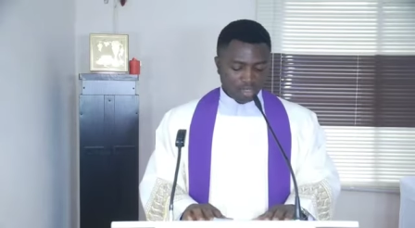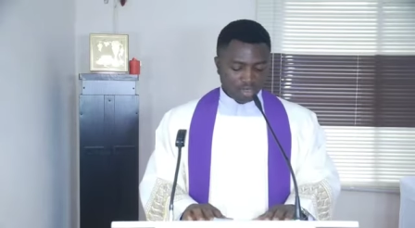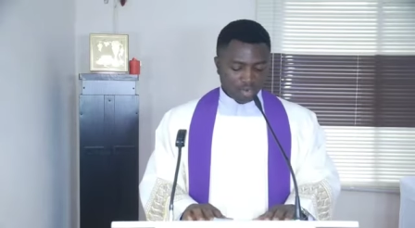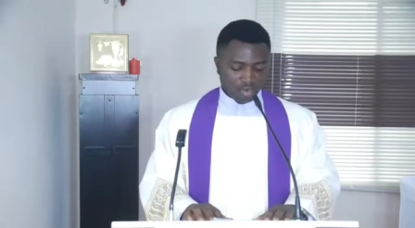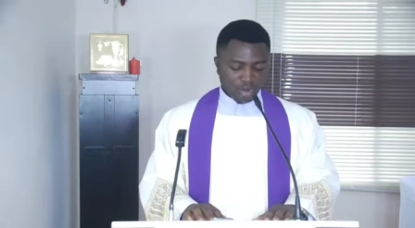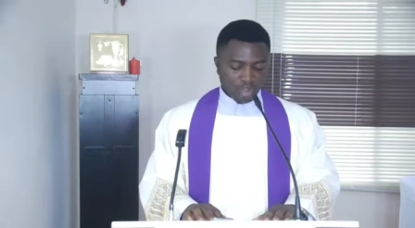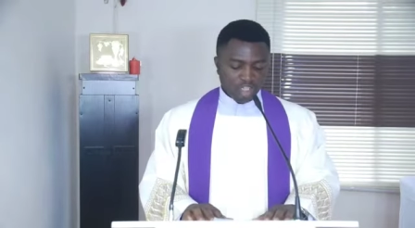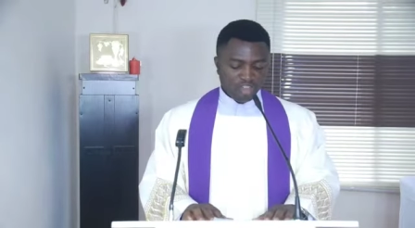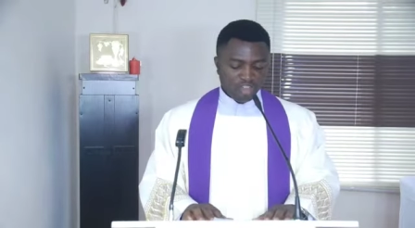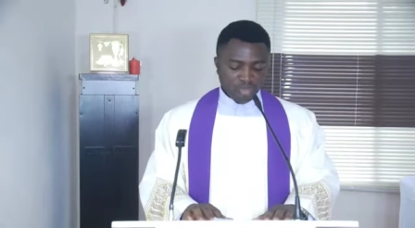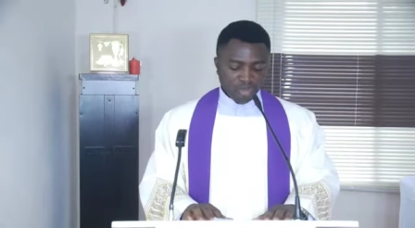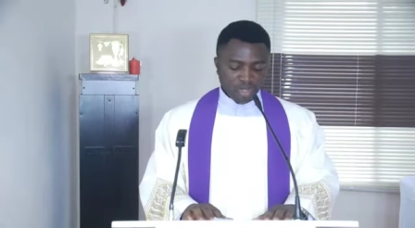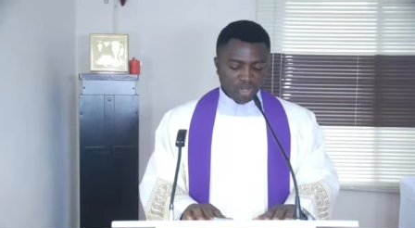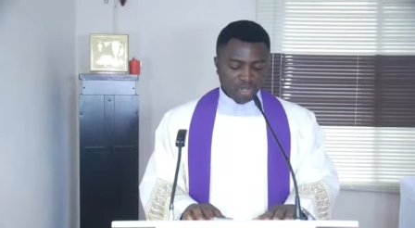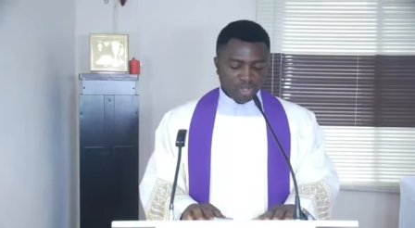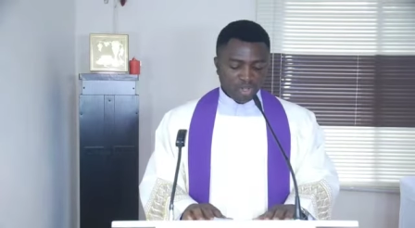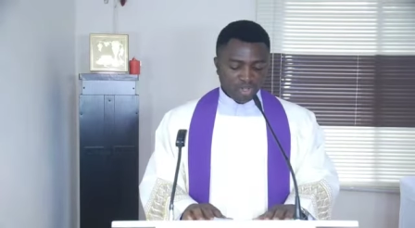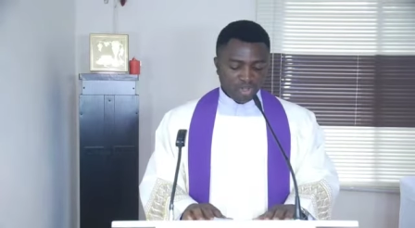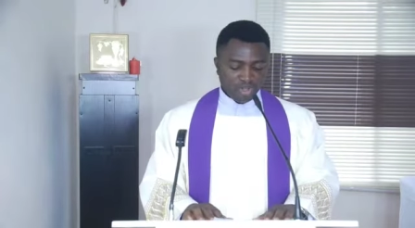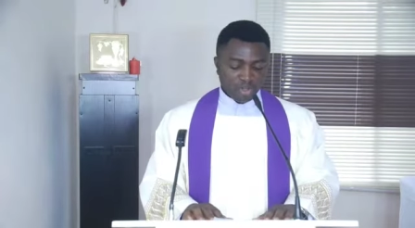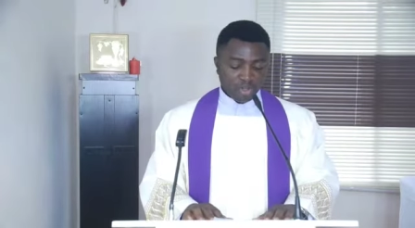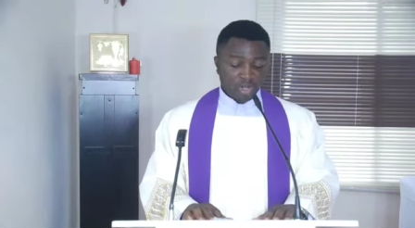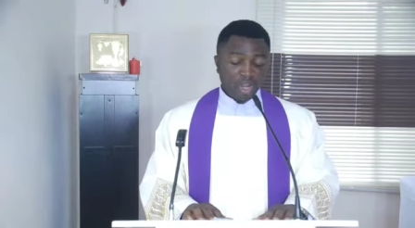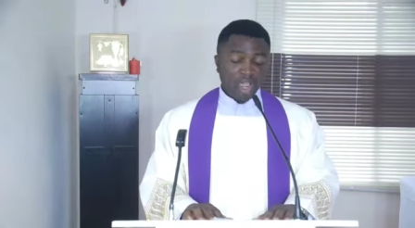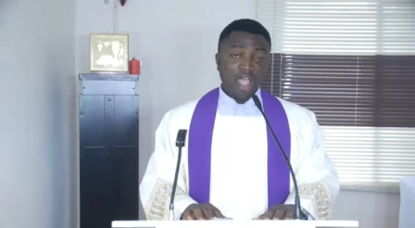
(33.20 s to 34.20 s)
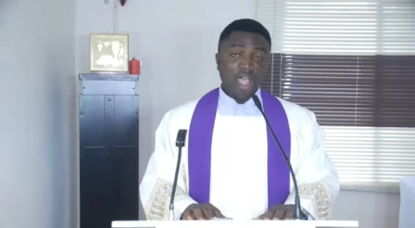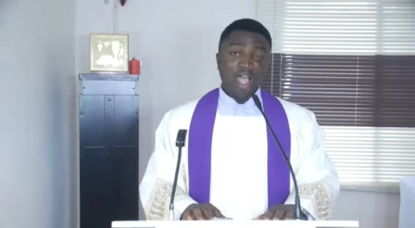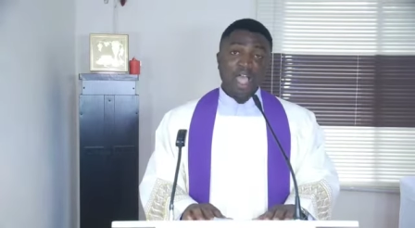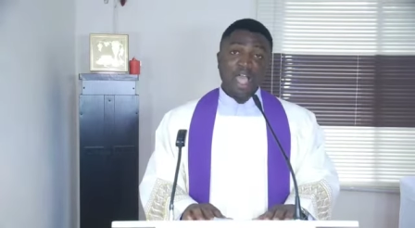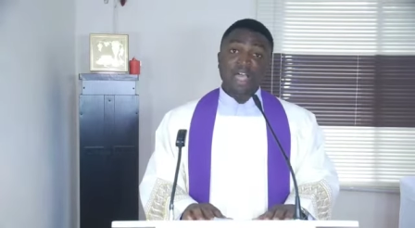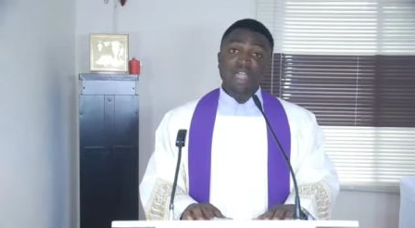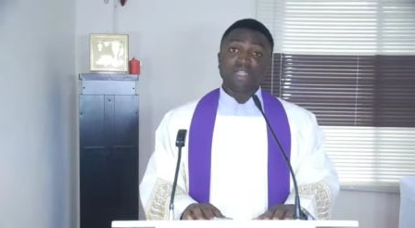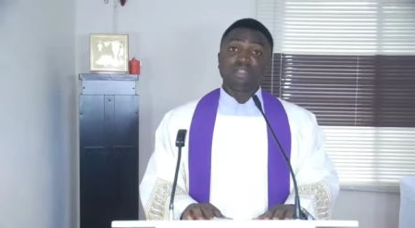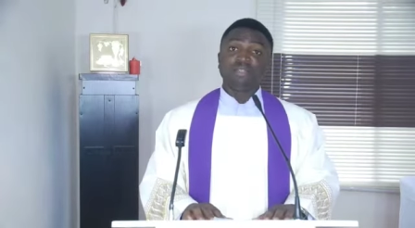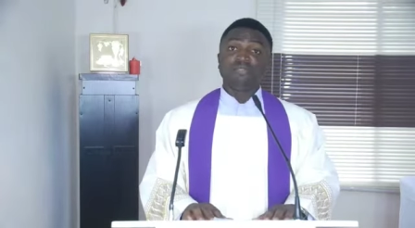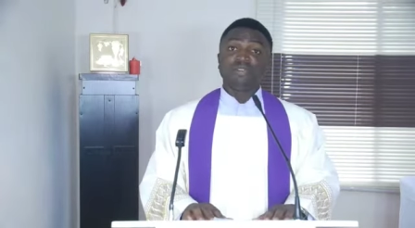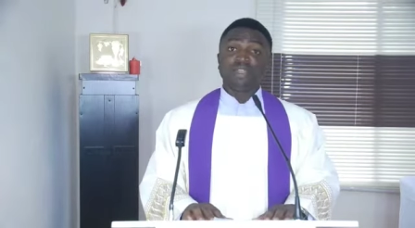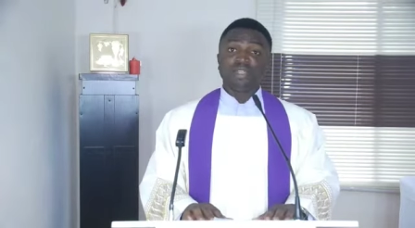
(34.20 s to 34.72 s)
we have been on
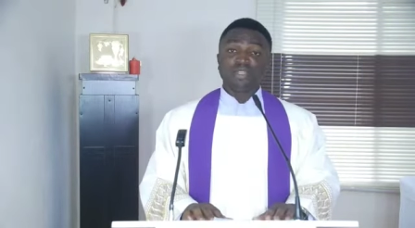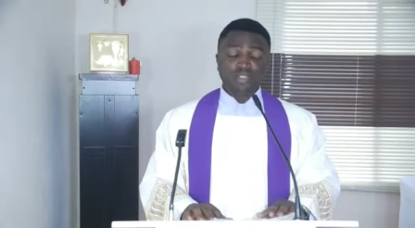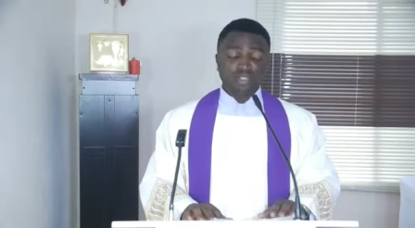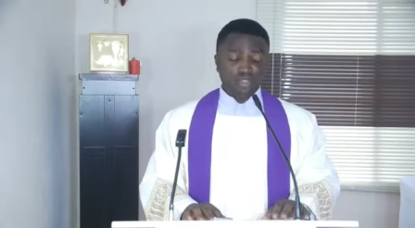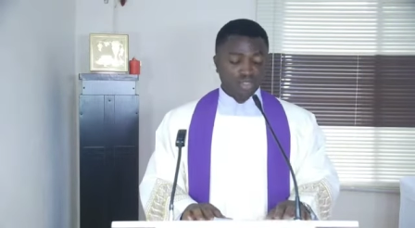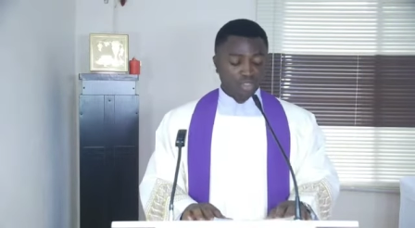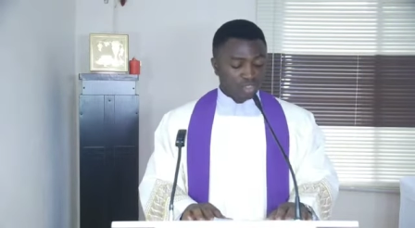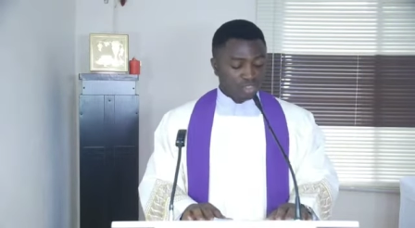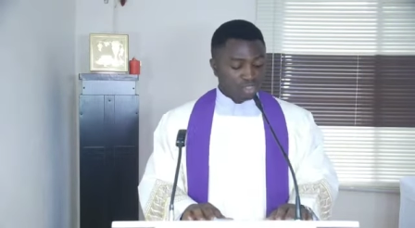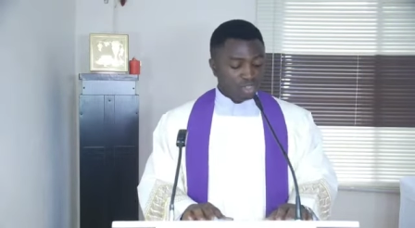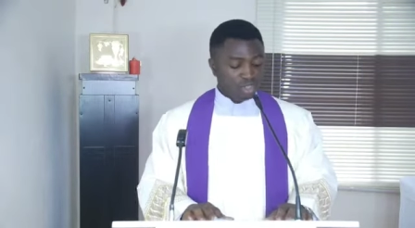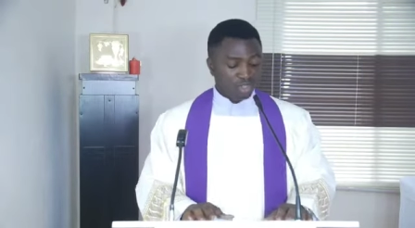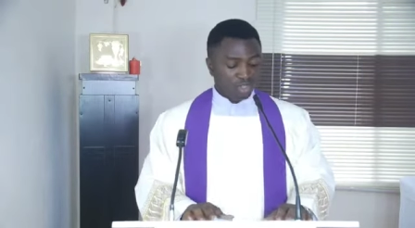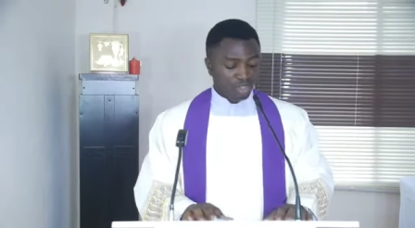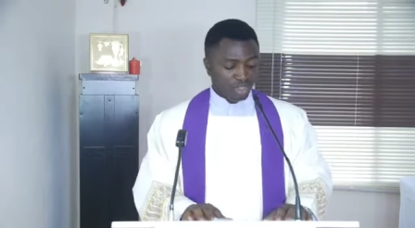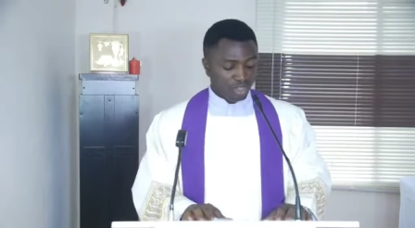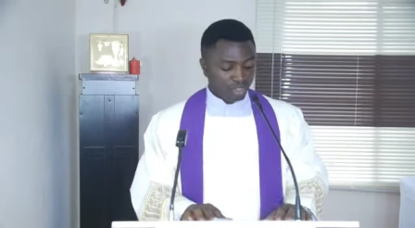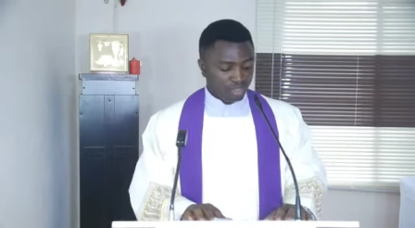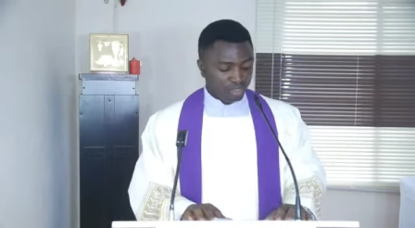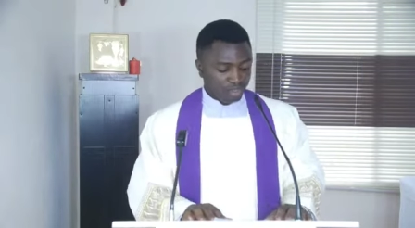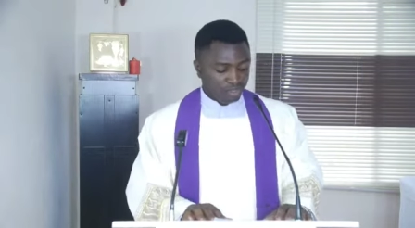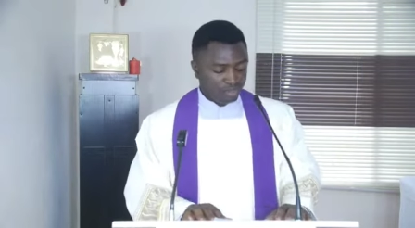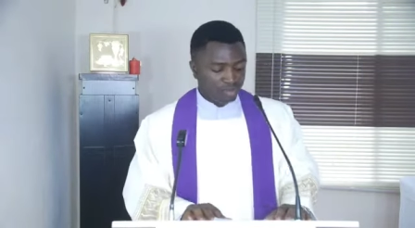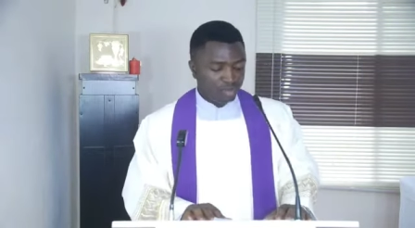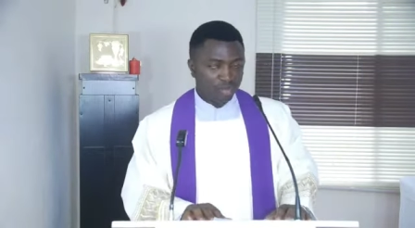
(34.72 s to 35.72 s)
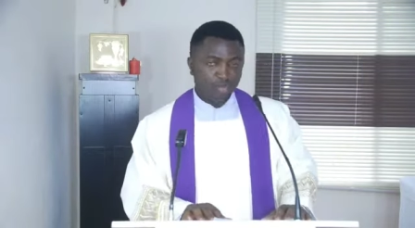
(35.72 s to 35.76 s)
our Advent journey,